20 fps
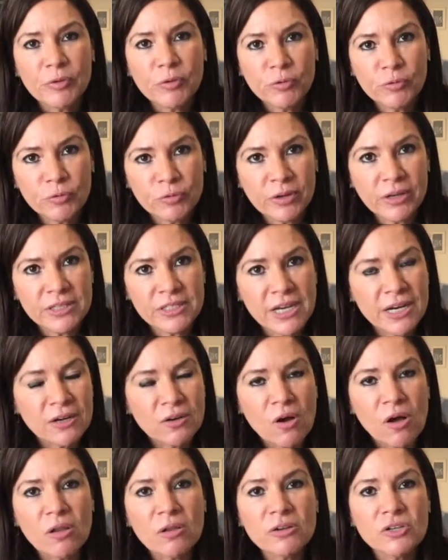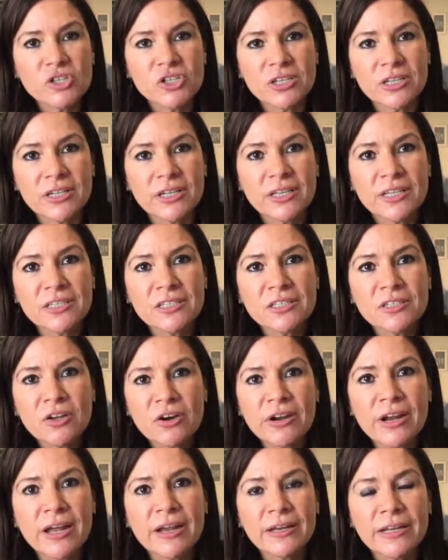through the technology is
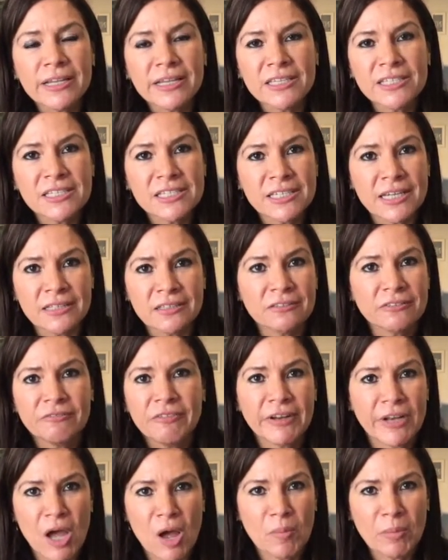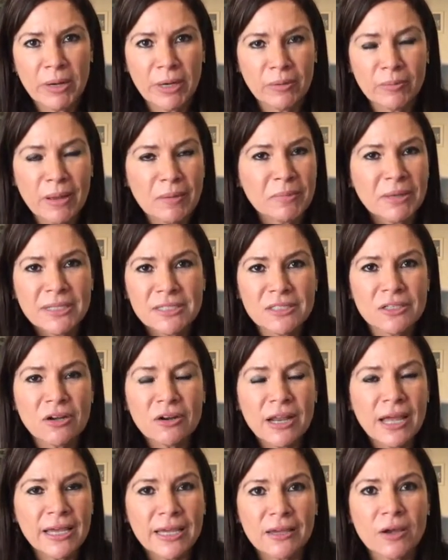not an instant phenomenon. I mean, it's
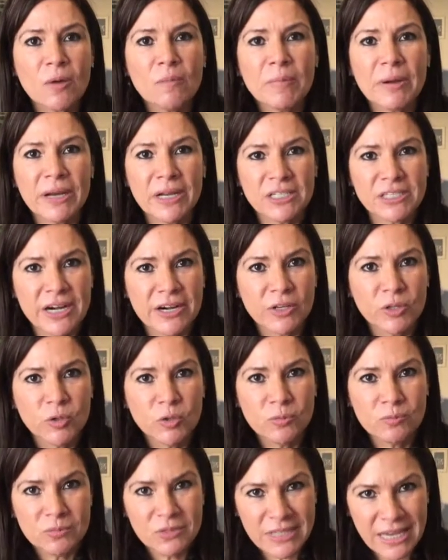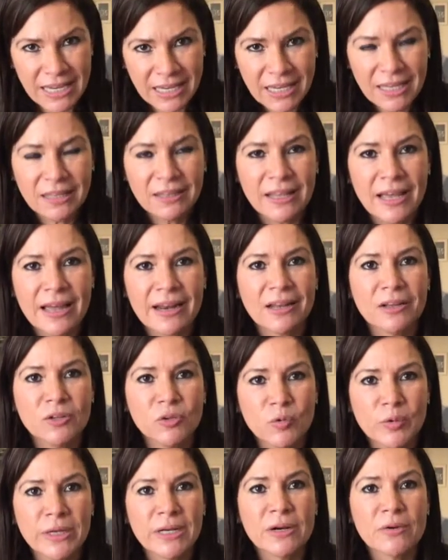not like companies are taking that
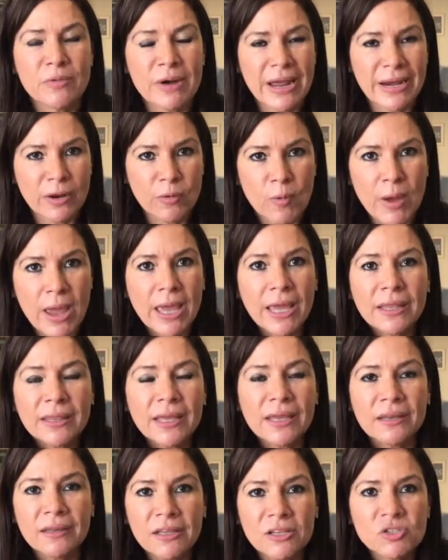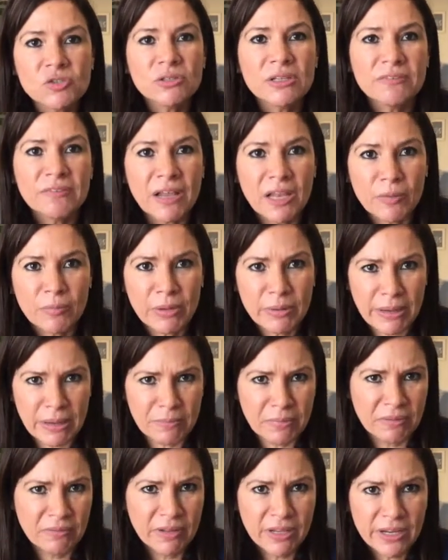and doing it right away. They need to develop their
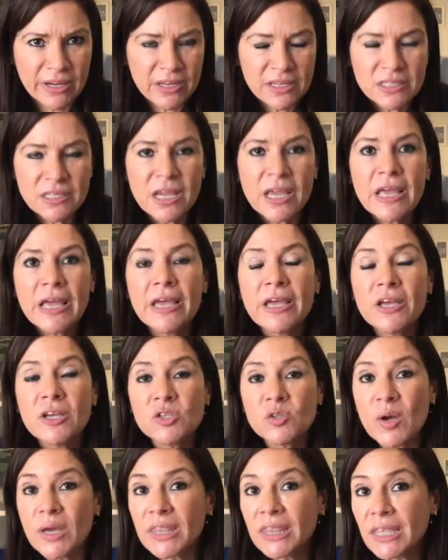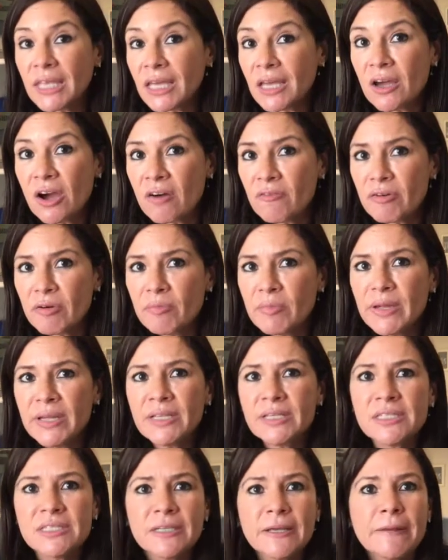capabilities. So I think
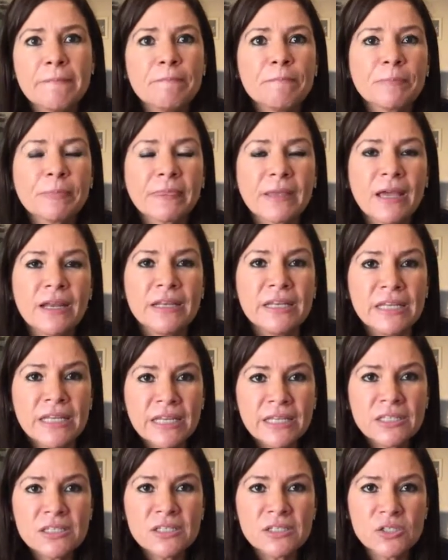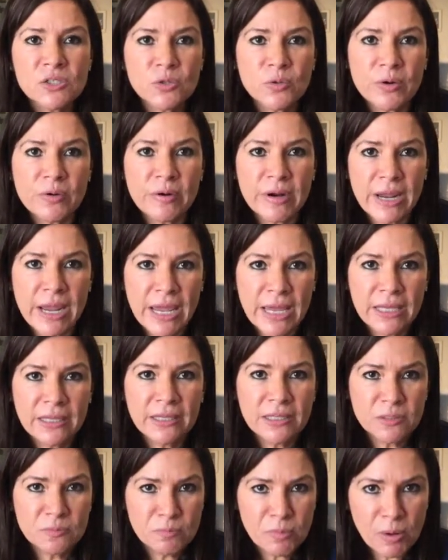governments need to
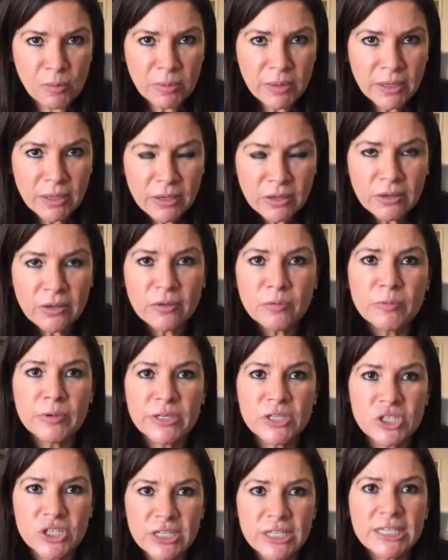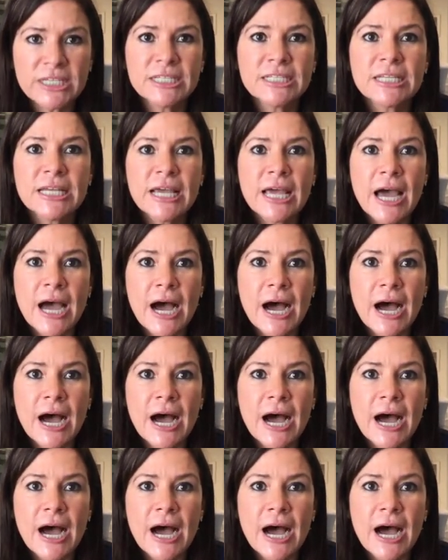create this public good, which is